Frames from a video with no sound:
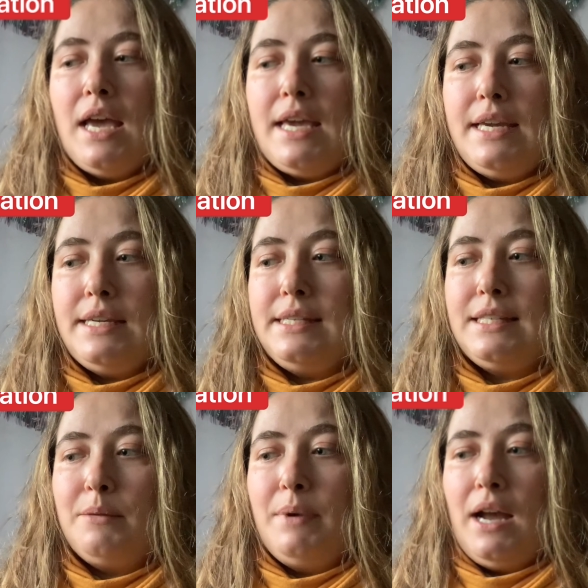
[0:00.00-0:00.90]
is
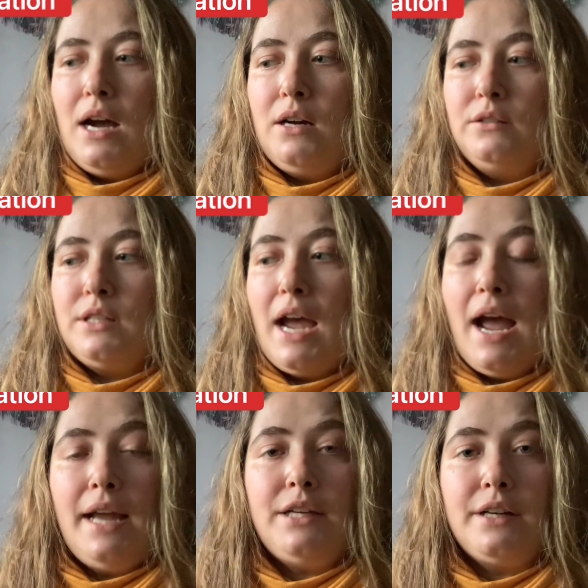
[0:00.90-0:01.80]
about
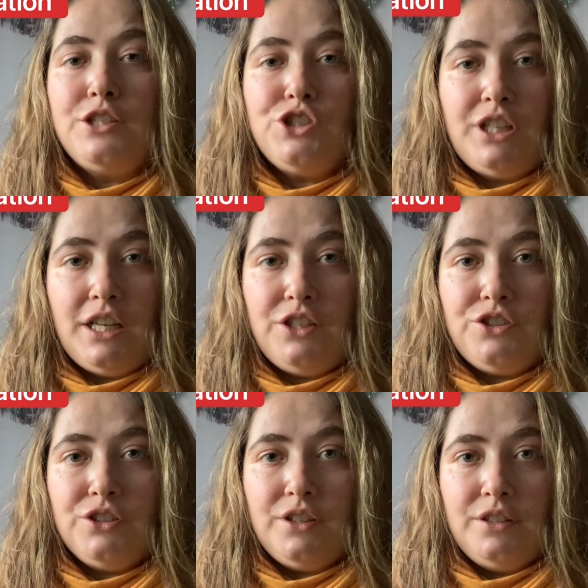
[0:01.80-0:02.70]
higher
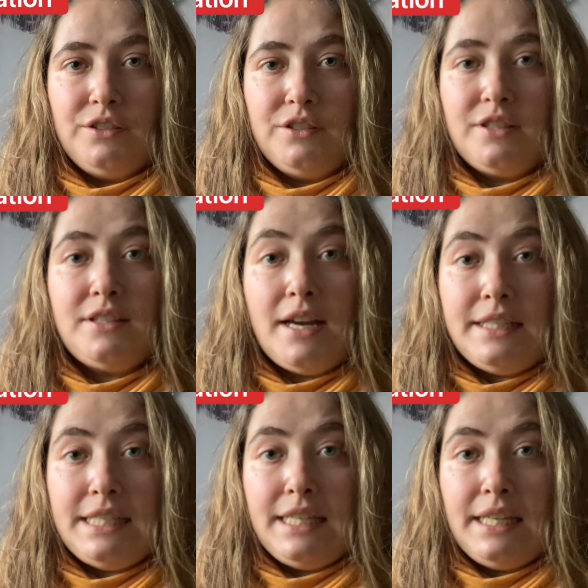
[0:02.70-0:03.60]
education,
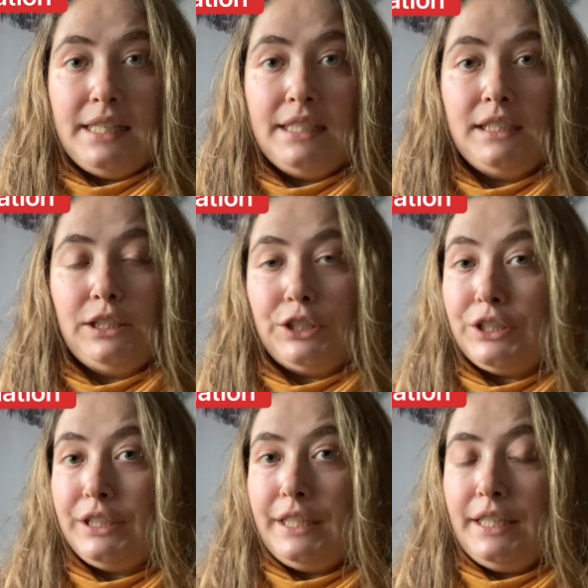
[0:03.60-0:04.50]
studying,
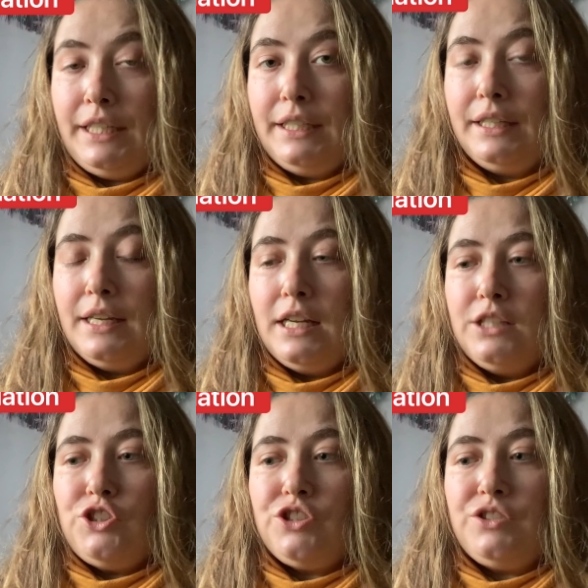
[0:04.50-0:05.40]
learning,
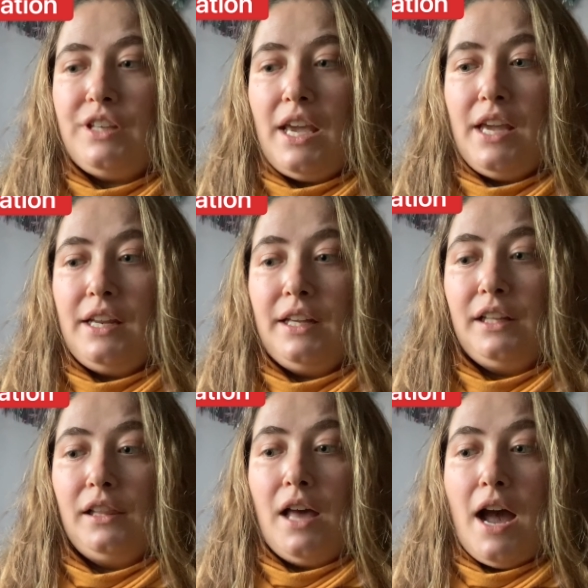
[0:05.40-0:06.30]
just gaining
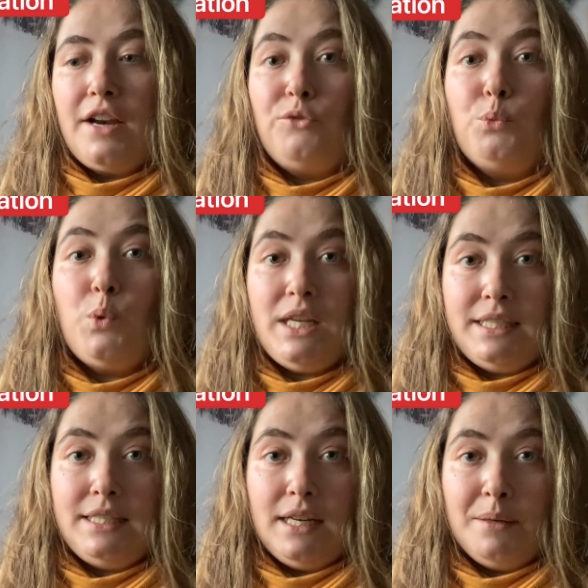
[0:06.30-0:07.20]
a lot of
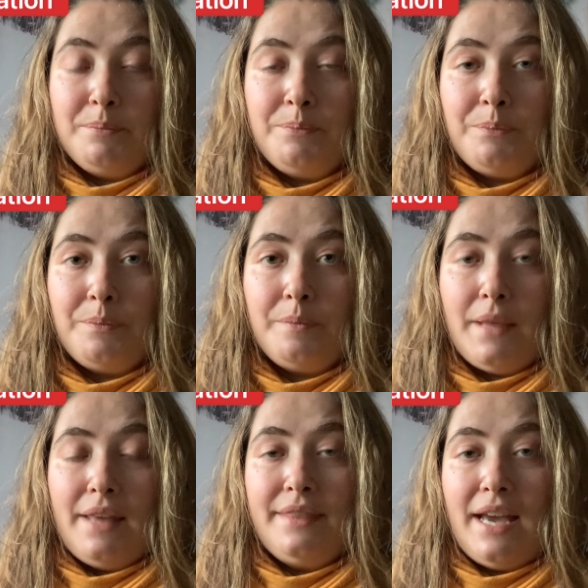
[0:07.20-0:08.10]
wisdom.
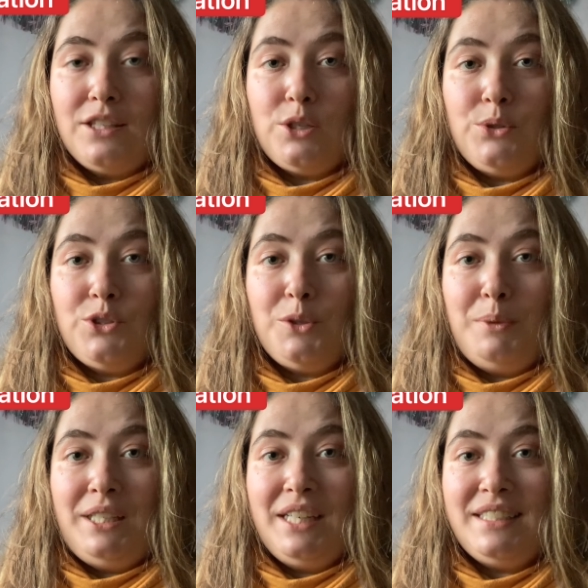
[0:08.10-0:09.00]
And that's also
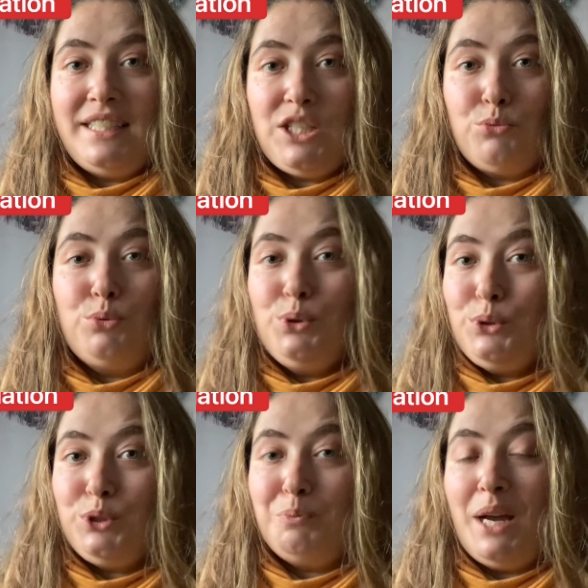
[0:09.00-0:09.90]
because it's
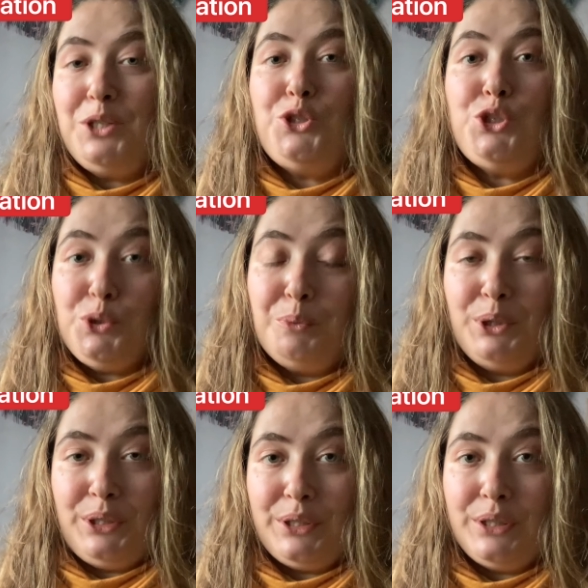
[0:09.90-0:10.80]
ruled by
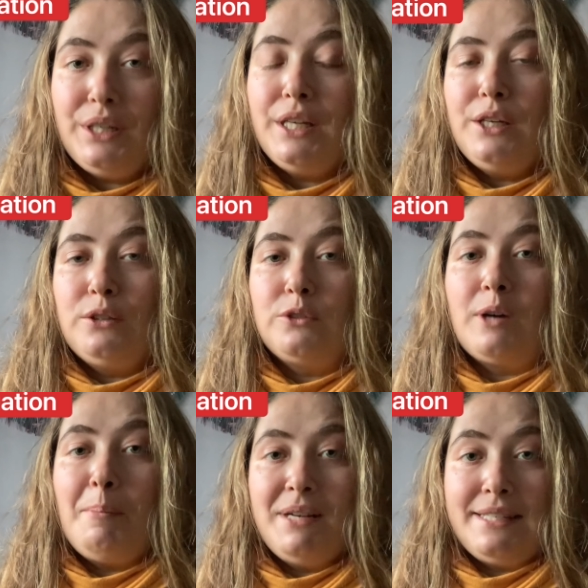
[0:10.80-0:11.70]
Jupiter, who
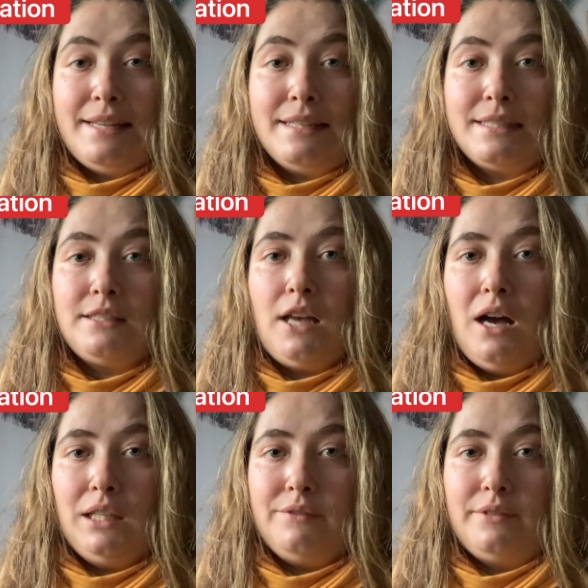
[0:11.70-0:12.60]
represents
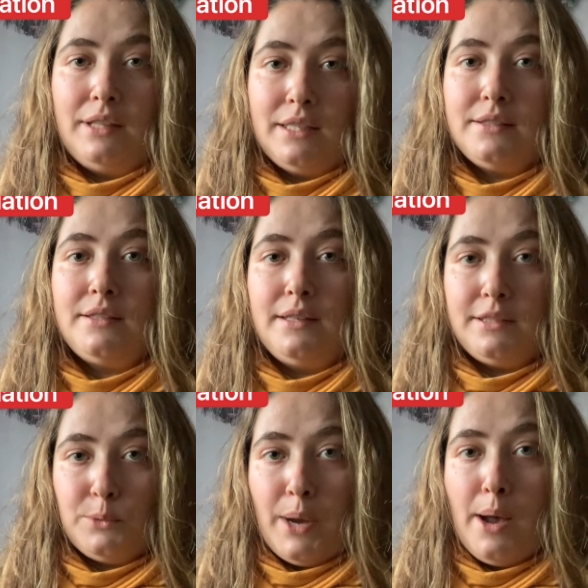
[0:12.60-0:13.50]
all of this
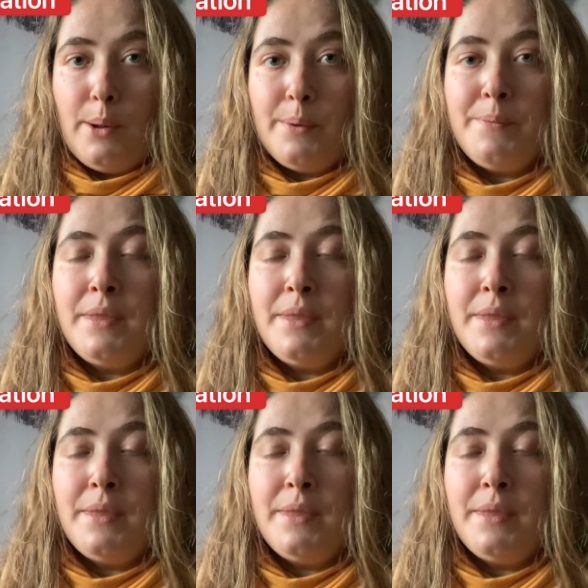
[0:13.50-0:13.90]
as well.